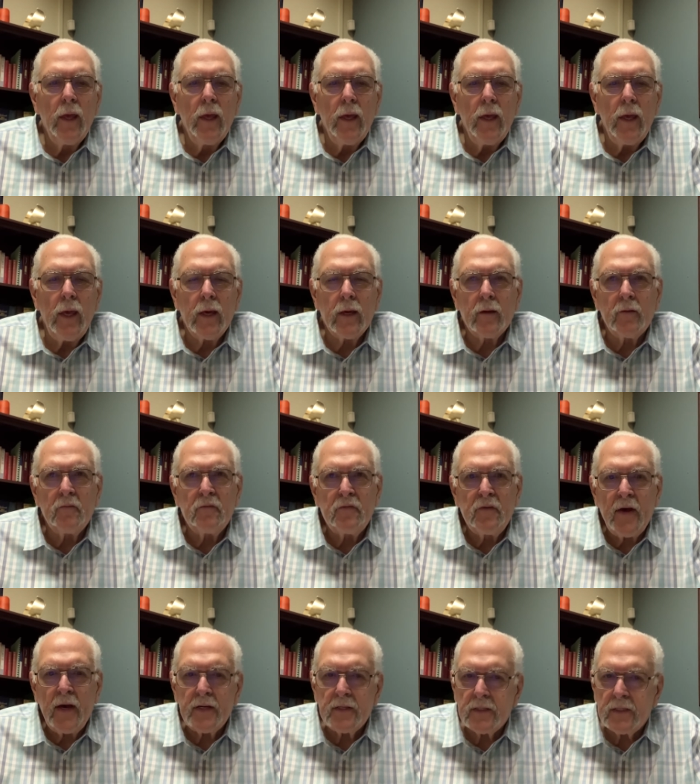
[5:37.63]
He
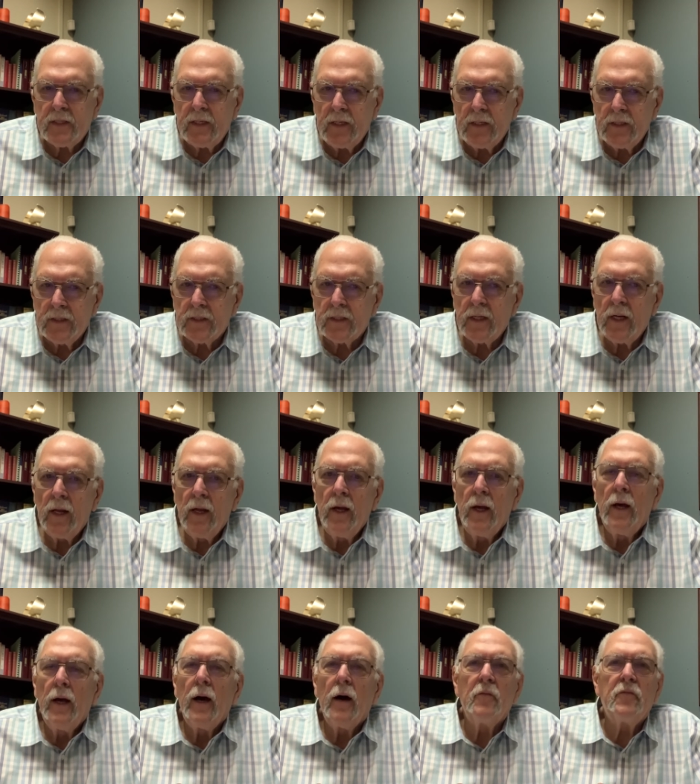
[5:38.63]
confessed his
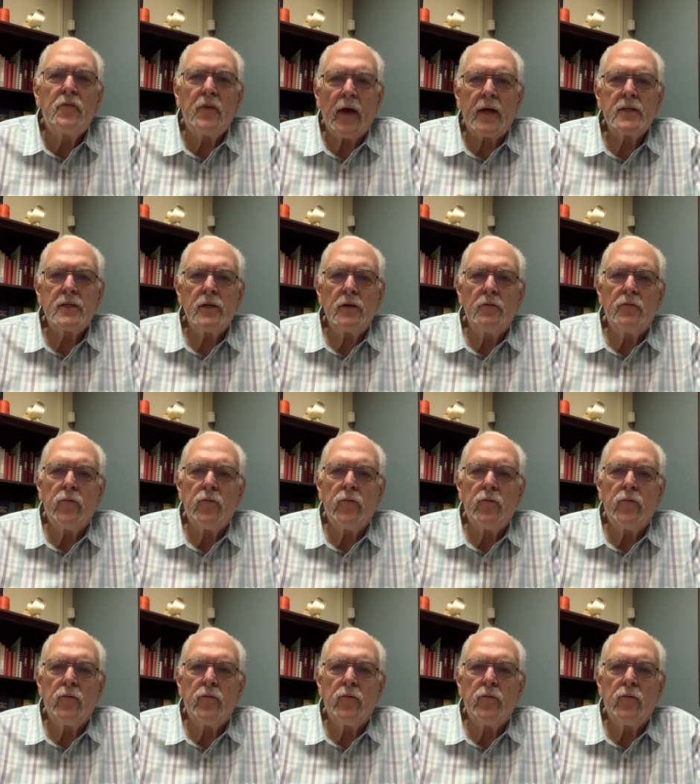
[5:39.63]
affection